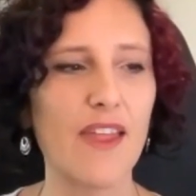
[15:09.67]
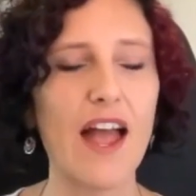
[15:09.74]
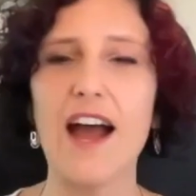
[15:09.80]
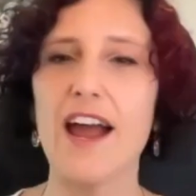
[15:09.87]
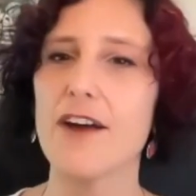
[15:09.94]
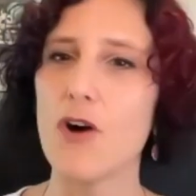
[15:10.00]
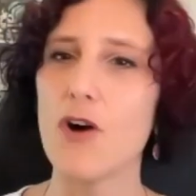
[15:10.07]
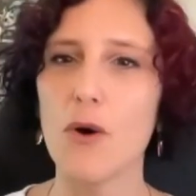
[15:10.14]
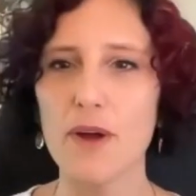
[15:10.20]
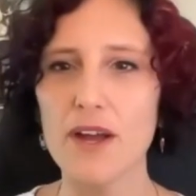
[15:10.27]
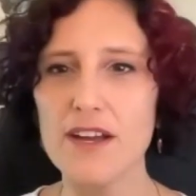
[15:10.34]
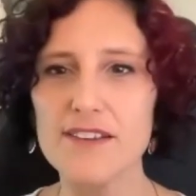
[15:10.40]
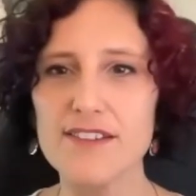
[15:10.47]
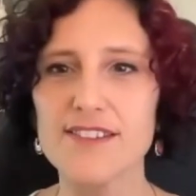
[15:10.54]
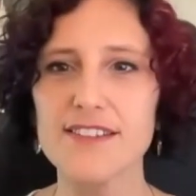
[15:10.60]
i have
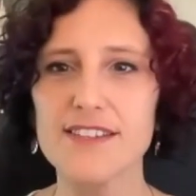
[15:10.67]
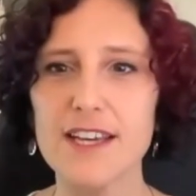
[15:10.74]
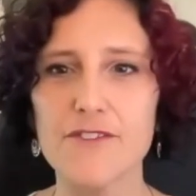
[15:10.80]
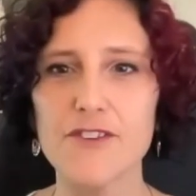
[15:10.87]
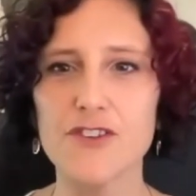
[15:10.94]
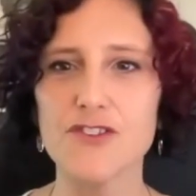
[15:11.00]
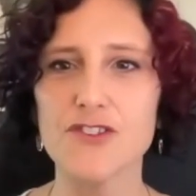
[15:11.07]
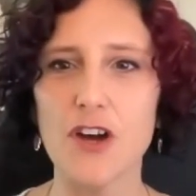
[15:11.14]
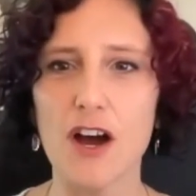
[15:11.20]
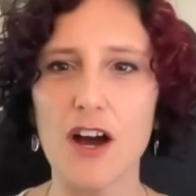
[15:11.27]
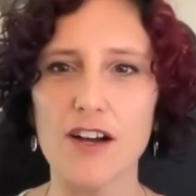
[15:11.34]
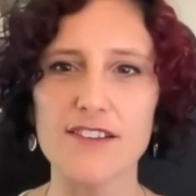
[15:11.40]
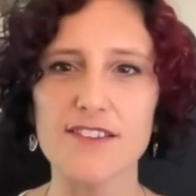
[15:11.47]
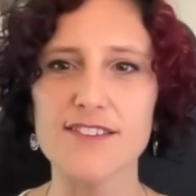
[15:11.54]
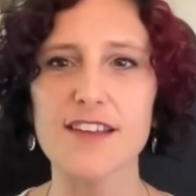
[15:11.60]
always given
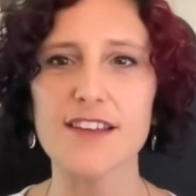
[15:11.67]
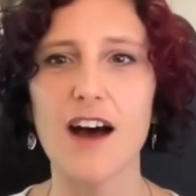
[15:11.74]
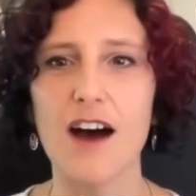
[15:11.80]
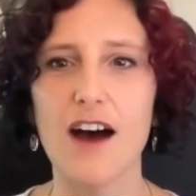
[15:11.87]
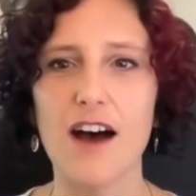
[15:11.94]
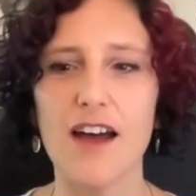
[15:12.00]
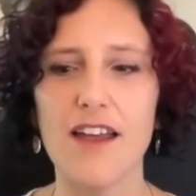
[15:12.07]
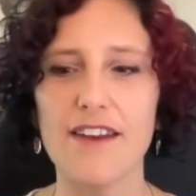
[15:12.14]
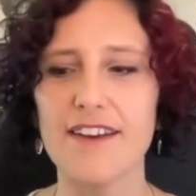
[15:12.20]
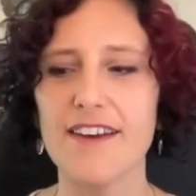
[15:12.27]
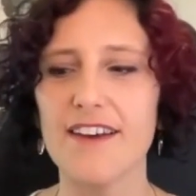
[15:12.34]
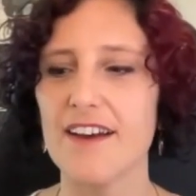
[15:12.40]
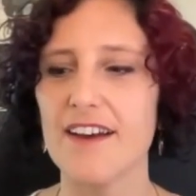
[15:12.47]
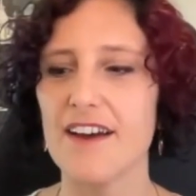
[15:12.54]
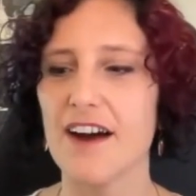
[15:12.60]
talks on
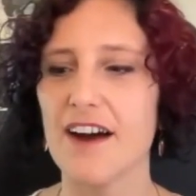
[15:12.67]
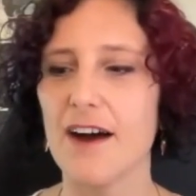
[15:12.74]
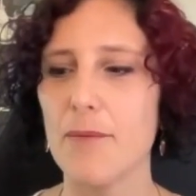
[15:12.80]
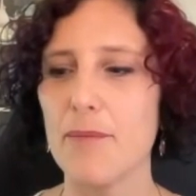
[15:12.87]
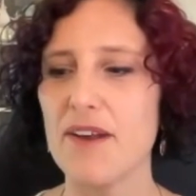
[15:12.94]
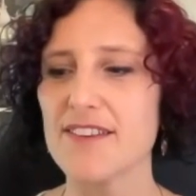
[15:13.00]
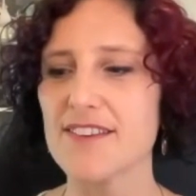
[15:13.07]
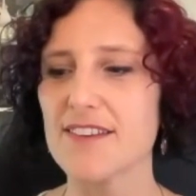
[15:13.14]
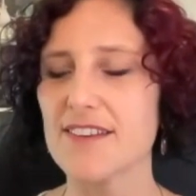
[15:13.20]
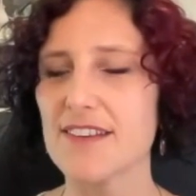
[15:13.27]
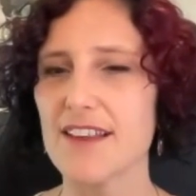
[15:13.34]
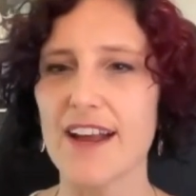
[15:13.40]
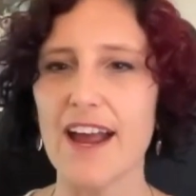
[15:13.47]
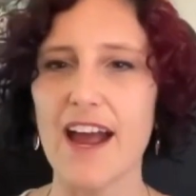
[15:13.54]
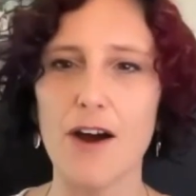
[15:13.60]
uh, basically
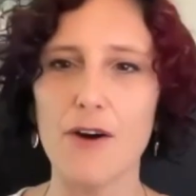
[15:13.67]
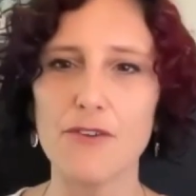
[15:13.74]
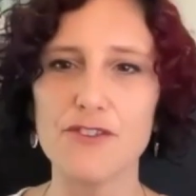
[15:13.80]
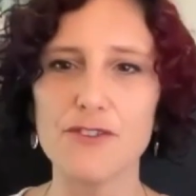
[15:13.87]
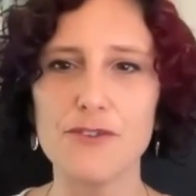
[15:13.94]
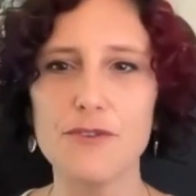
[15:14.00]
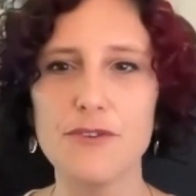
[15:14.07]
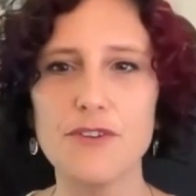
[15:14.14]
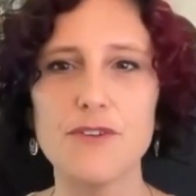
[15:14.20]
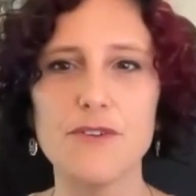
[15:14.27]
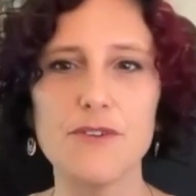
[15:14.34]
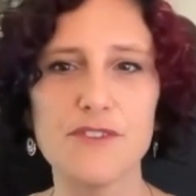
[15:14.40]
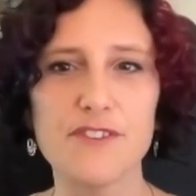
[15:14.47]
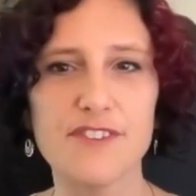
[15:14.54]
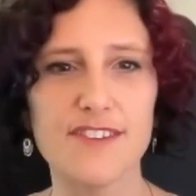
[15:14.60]
like how to
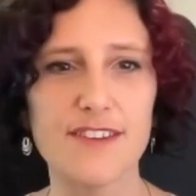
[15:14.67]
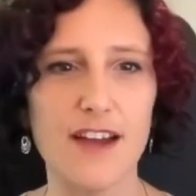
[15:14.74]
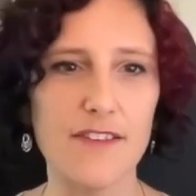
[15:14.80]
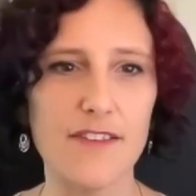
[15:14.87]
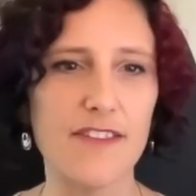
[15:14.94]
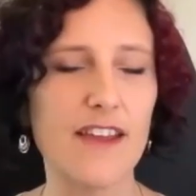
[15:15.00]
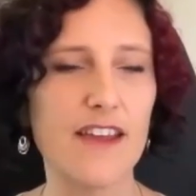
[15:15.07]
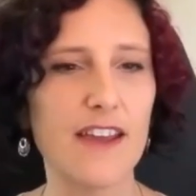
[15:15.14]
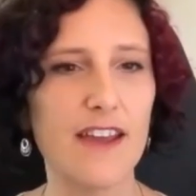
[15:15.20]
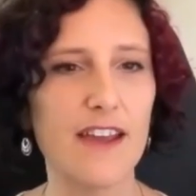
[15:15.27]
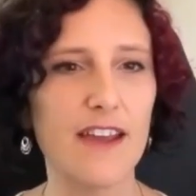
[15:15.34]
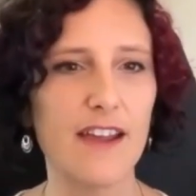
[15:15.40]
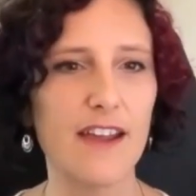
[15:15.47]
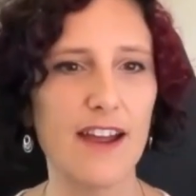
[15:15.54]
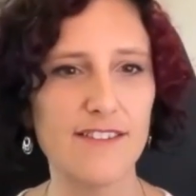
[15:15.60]
use design
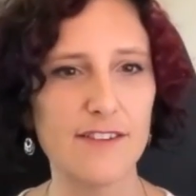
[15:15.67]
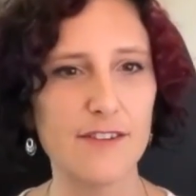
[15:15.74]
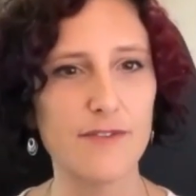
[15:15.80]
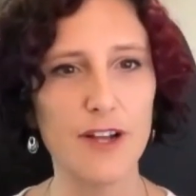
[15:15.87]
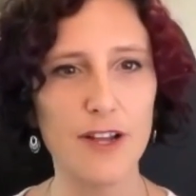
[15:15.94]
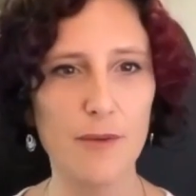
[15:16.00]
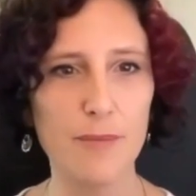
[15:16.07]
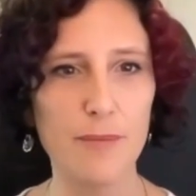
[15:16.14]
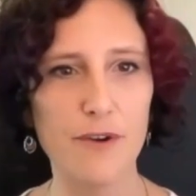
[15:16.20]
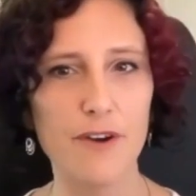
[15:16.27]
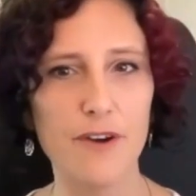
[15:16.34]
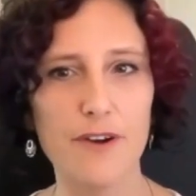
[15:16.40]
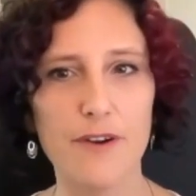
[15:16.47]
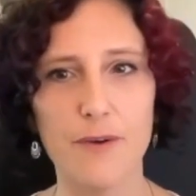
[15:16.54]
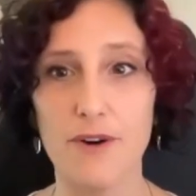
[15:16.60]
thinking as a
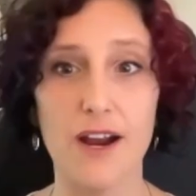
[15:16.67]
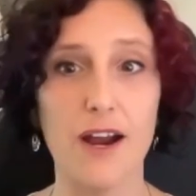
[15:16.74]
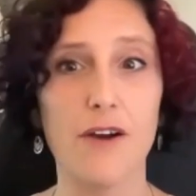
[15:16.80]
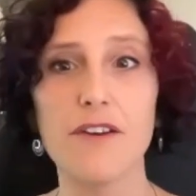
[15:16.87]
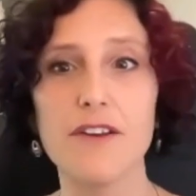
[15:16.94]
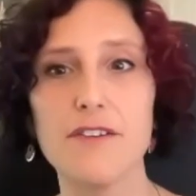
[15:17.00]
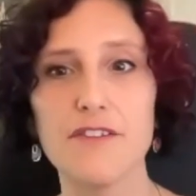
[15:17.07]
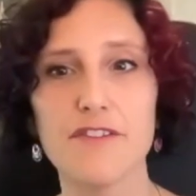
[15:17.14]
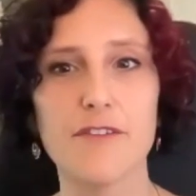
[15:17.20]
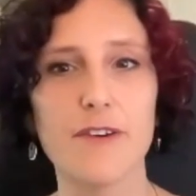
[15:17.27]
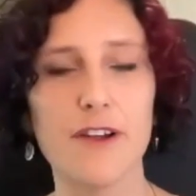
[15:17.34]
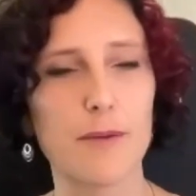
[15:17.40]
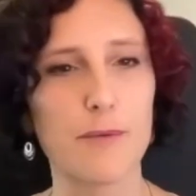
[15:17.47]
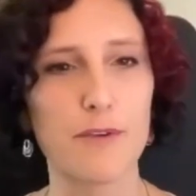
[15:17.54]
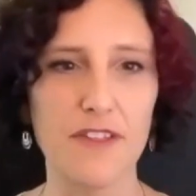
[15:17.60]
developer or how to use
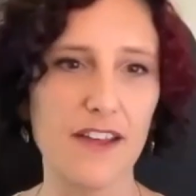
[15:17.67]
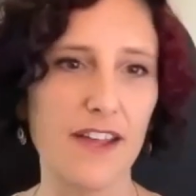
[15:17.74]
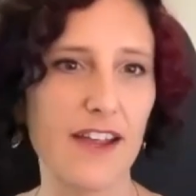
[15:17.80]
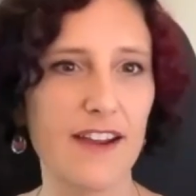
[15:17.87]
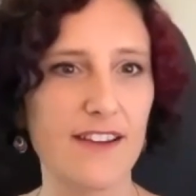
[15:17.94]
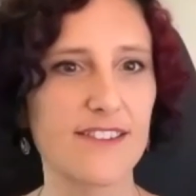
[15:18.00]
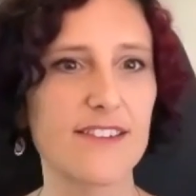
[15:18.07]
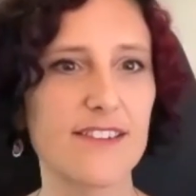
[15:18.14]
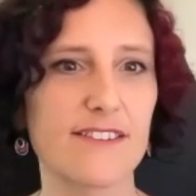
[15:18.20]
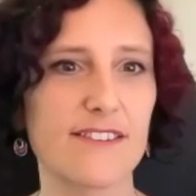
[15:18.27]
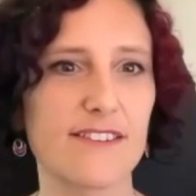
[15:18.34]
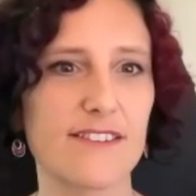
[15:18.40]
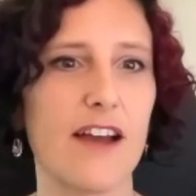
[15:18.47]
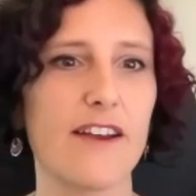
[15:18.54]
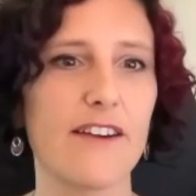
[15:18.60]
developer thinking as a
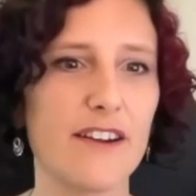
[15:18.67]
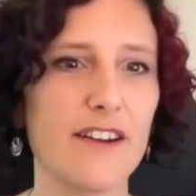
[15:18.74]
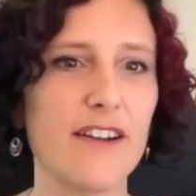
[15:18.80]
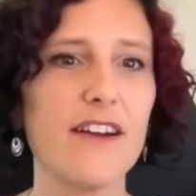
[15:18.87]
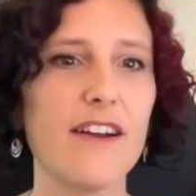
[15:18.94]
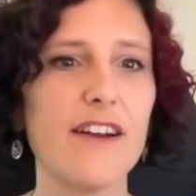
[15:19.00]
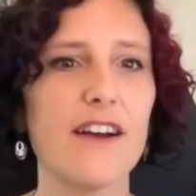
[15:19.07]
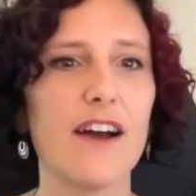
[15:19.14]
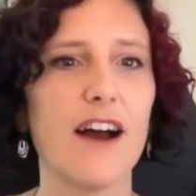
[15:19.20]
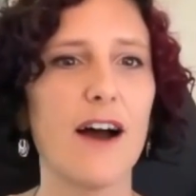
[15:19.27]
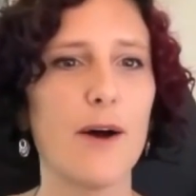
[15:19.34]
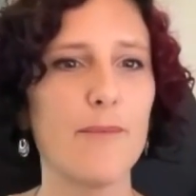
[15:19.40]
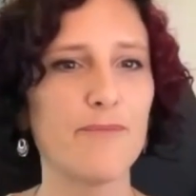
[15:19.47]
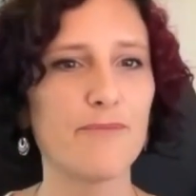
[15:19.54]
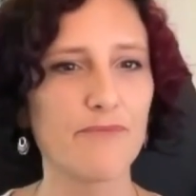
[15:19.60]
designer
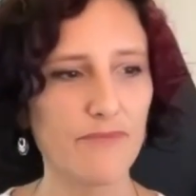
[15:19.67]
um,